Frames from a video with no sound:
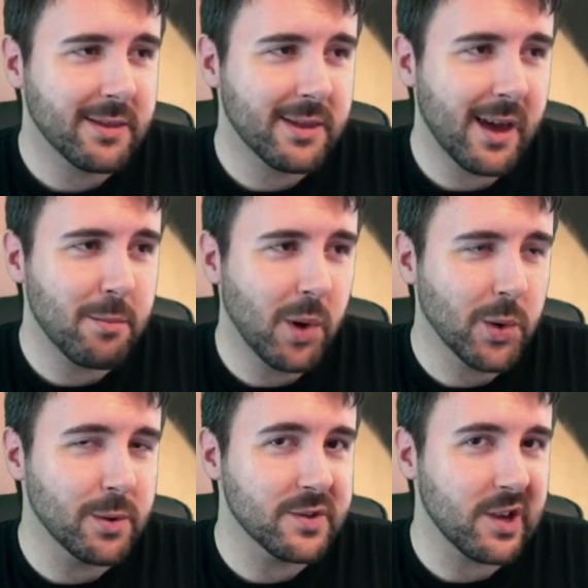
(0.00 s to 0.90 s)
their
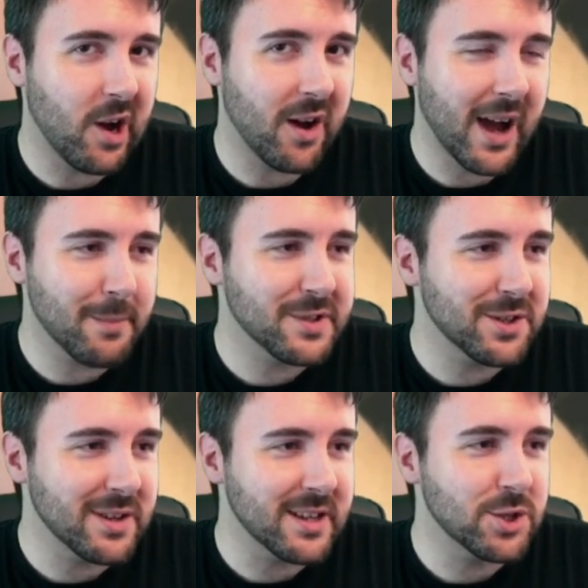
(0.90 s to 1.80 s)
models are
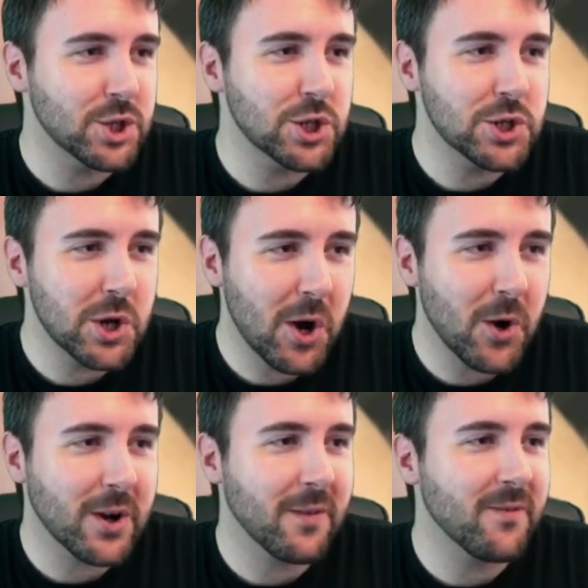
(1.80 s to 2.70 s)
absolutely
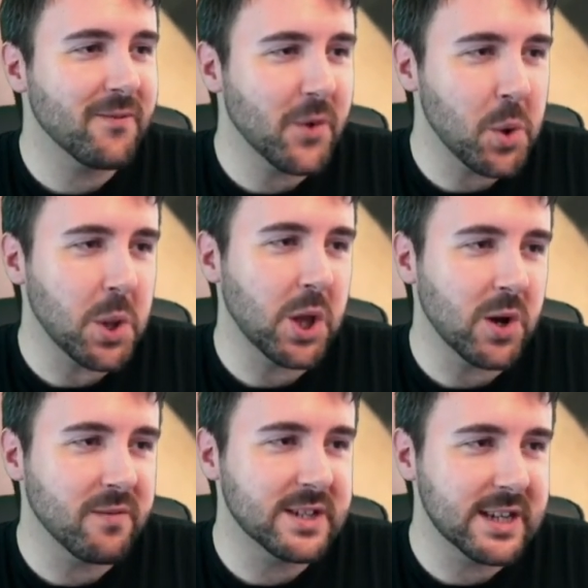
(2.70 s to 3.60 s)
chock full
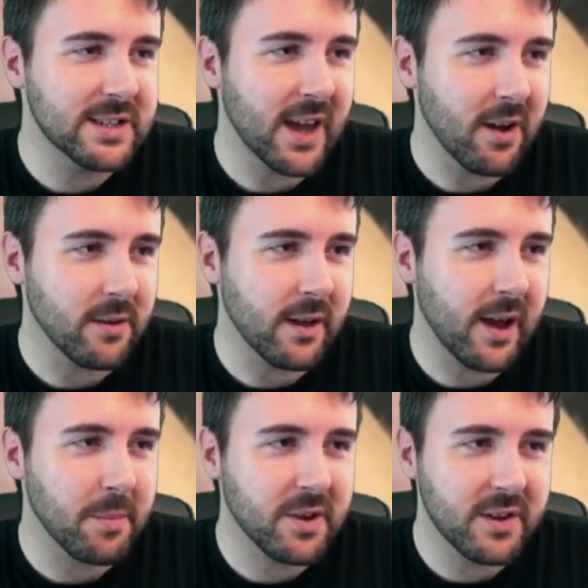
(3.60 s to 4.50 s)
of detail.
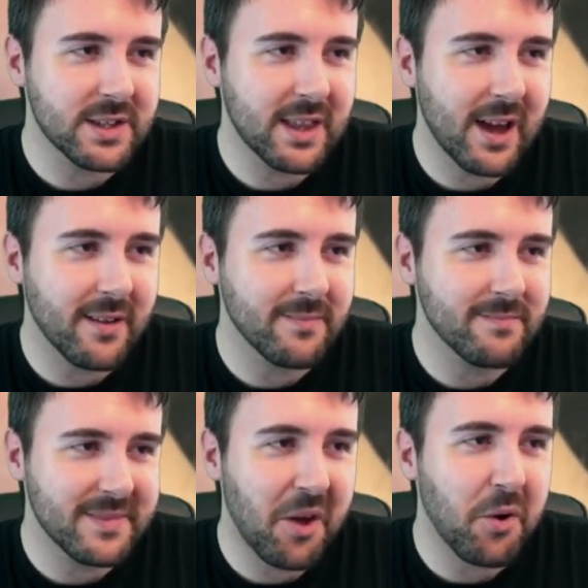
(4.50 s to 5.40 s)
And because of that,
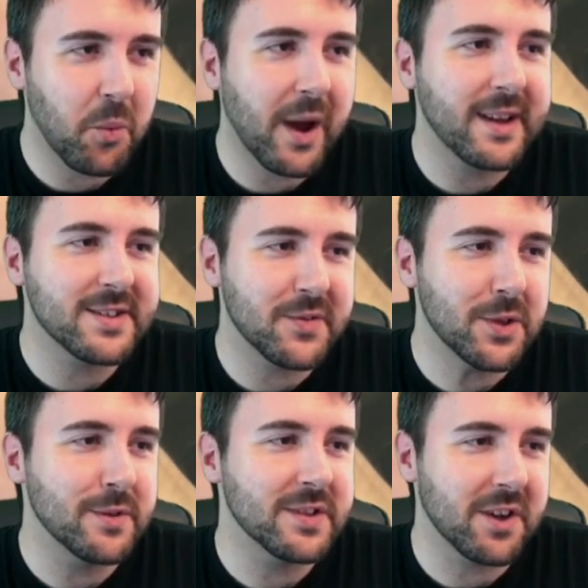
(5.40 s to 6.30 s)
there are ways for
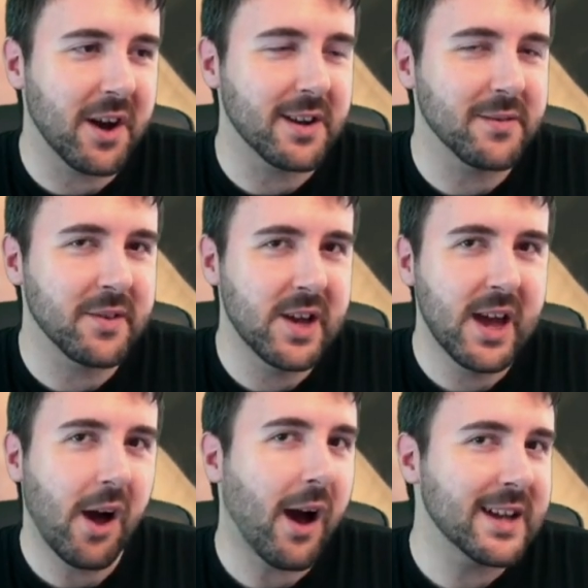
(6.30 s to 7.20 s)
you to kind of
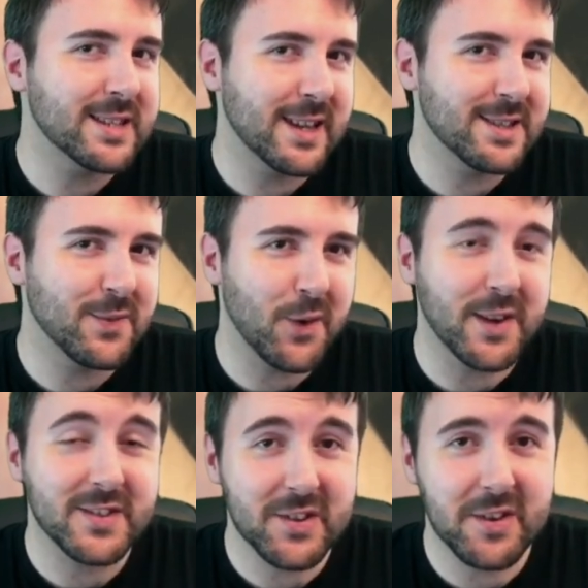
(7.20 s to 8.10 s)
identify
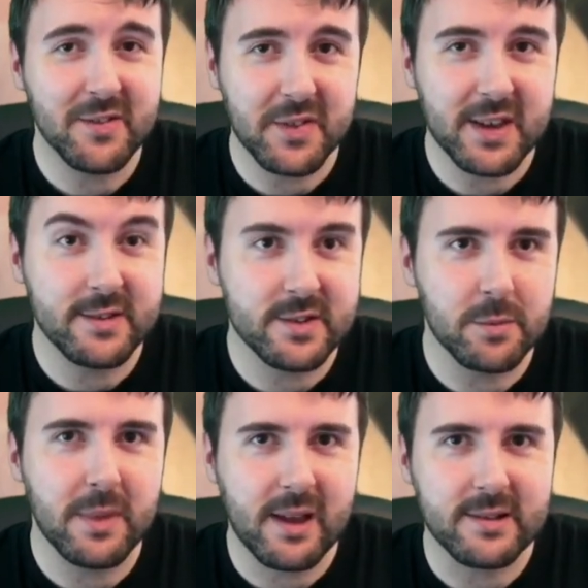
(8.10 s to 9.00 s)
certain things to
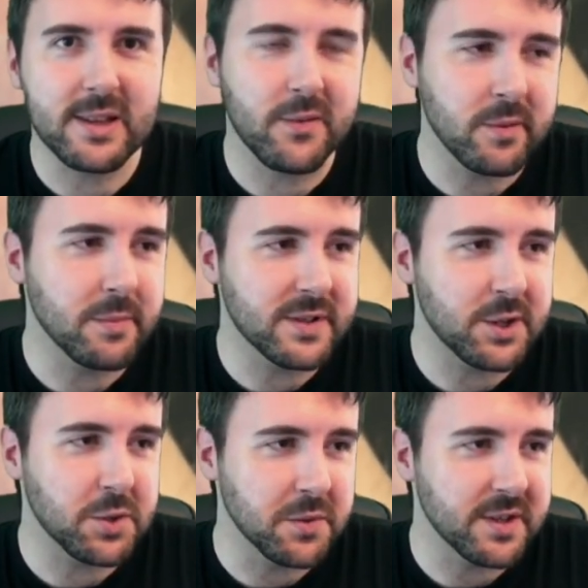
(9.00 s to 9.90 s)
make different
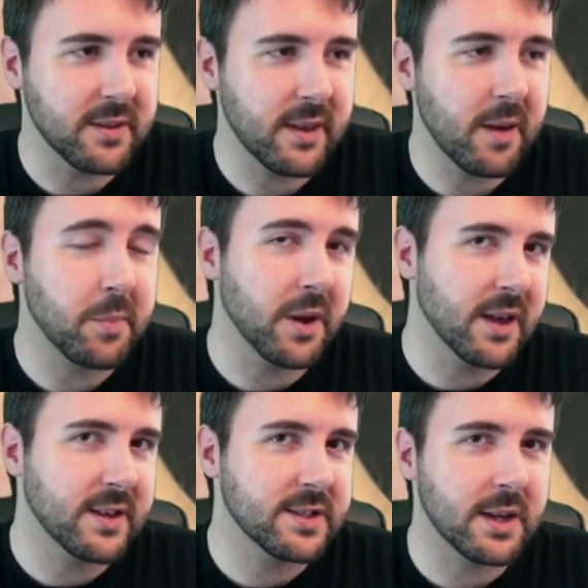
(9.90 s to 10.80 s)
positionals in there. But
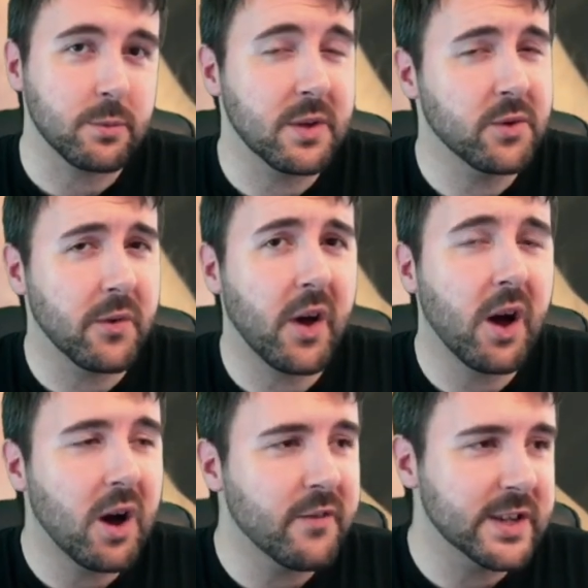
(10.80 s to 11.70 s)
like I said, we've got the
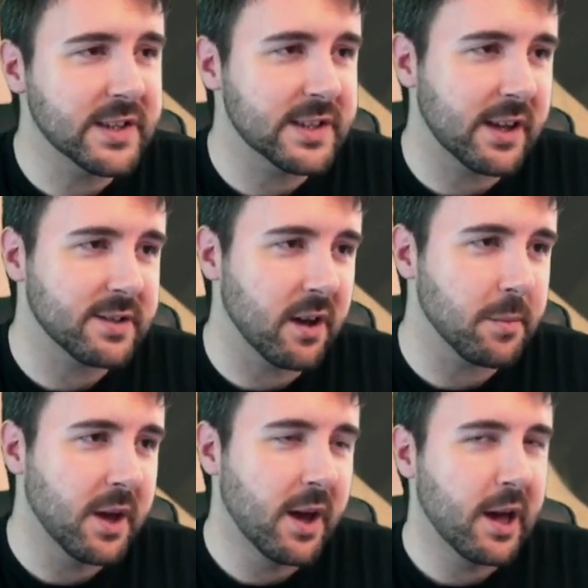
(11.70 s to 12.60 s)
Halfling set up,
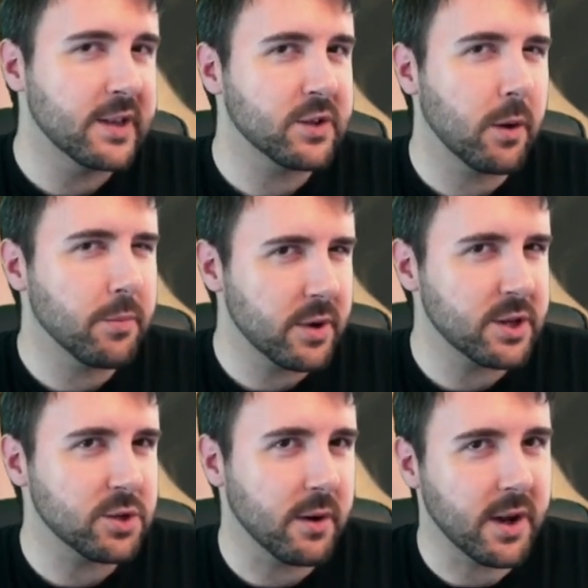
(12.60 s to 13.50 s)
so I'm pretty
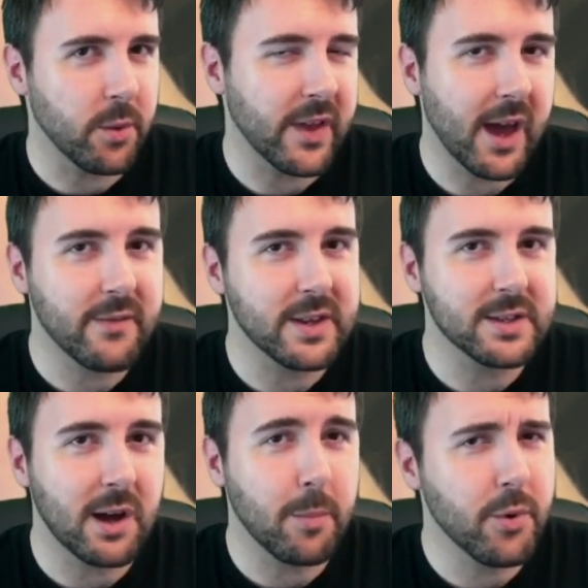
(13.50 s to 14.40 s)
sure I know what the
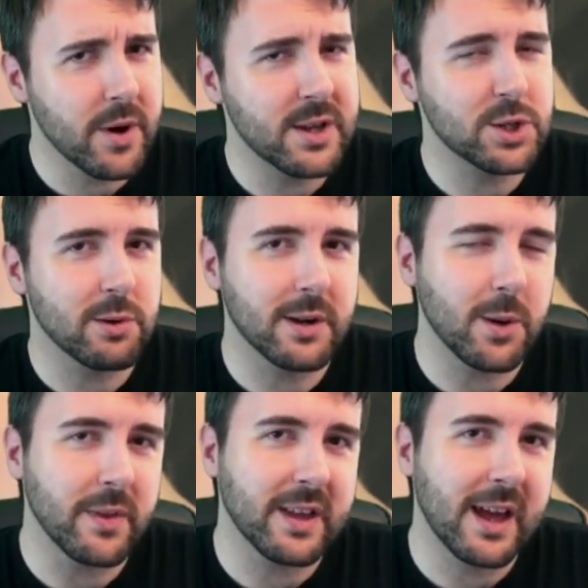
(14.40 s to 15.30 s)
hefties are, pretty sure I know
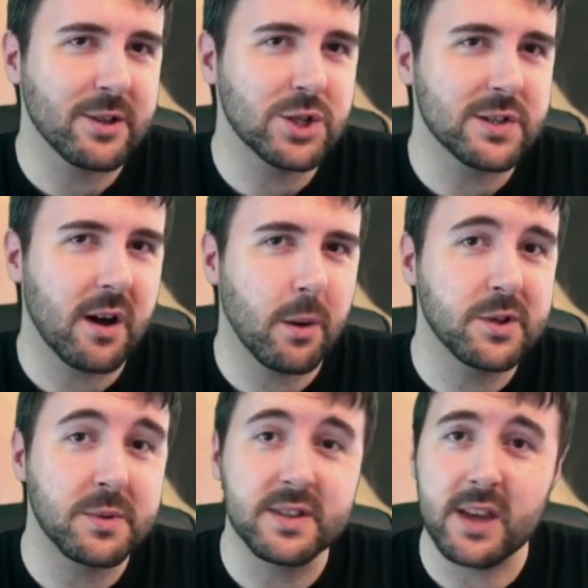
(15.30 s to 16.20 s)
what the catchers are,
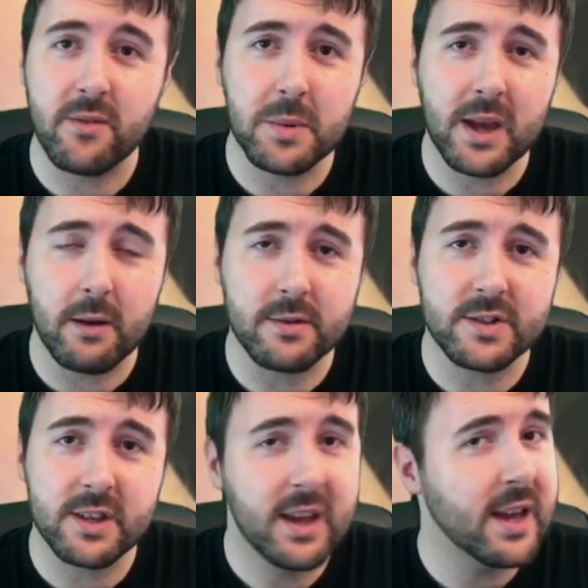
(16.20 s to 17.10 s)
which means everybody
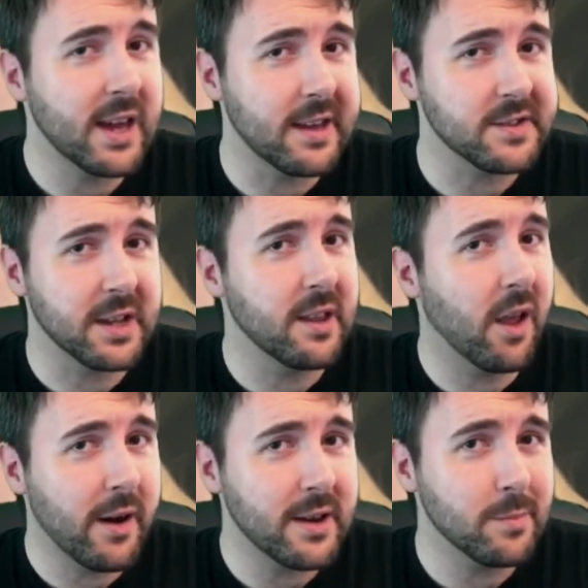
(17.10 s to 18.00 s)
else is a
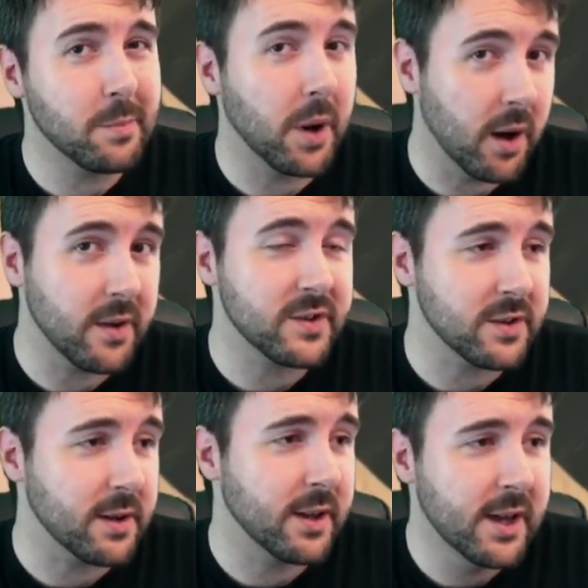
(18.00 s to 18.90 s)
line
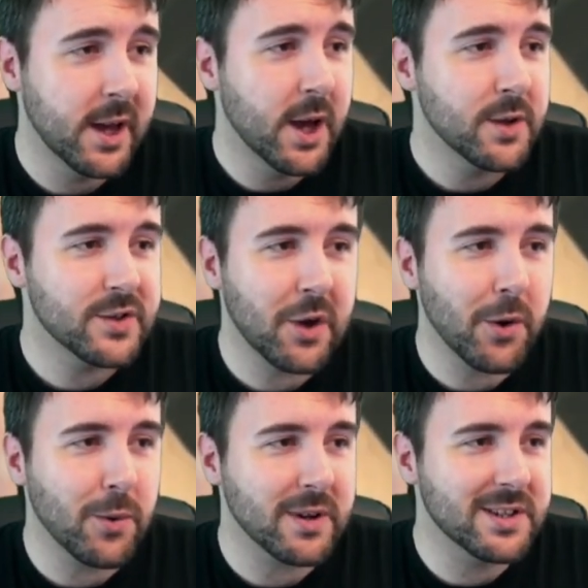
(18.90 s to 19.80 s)
person.
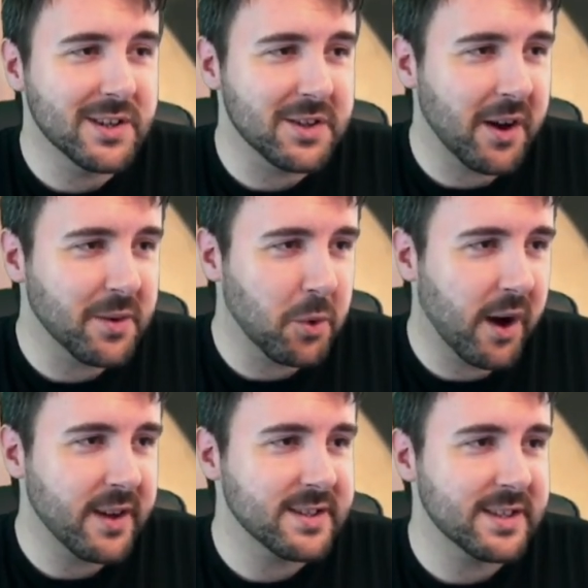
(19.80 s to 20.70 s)
So design
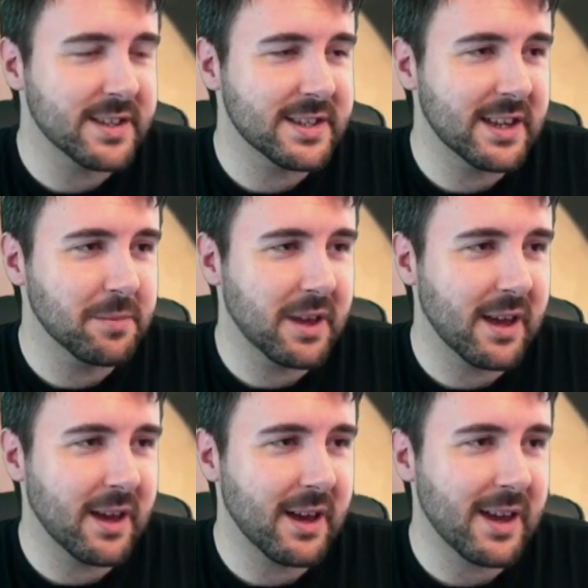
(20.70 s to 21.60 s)
wise this team
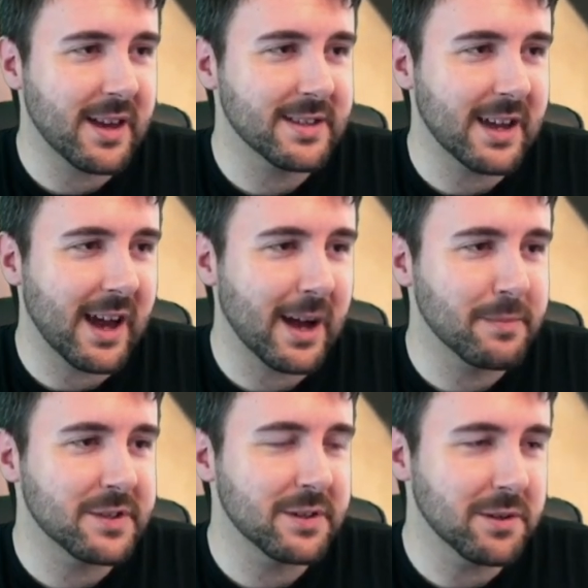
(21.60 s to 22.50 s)
here is
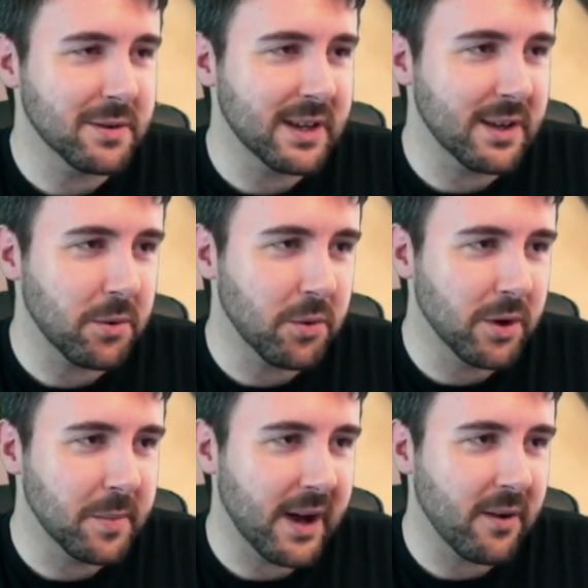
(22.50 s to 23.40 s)
absolutely all
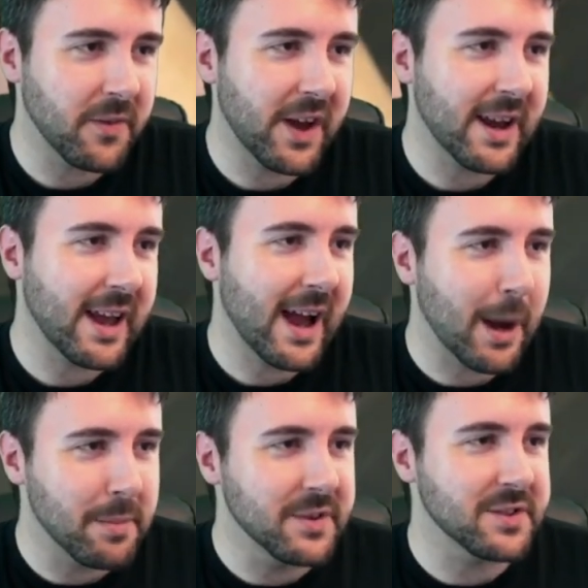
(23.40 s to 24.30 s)
about that
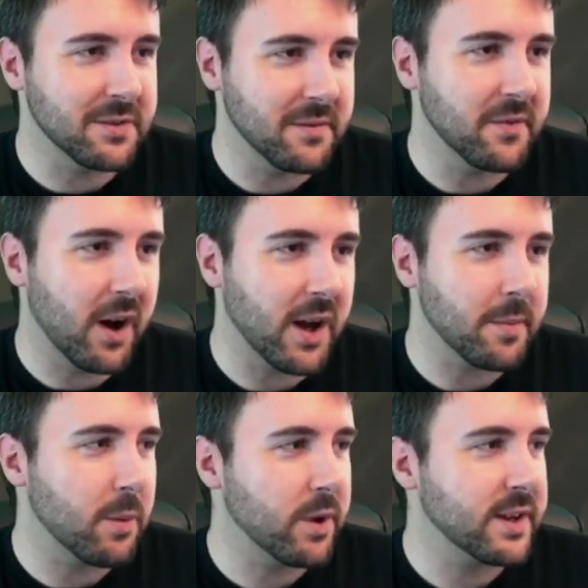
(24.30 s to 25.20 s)
Amazon vibe,
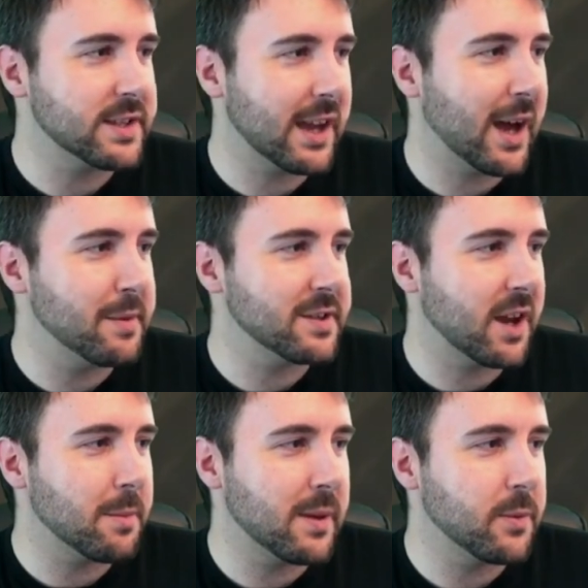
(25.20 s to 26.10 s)
and when I say Amazon
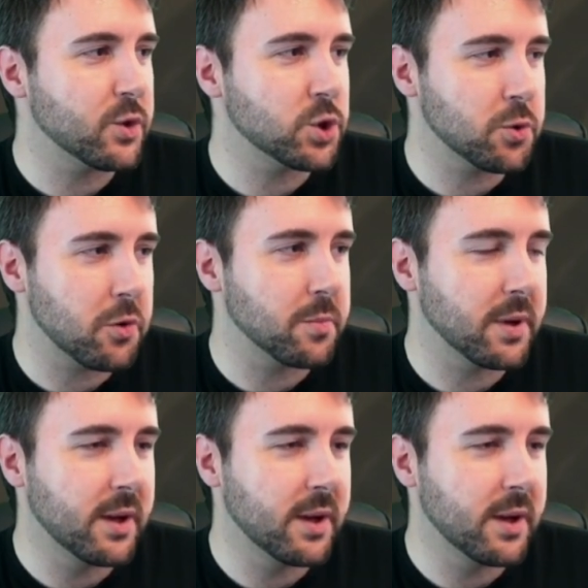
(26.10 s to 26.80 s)
I mean the trope,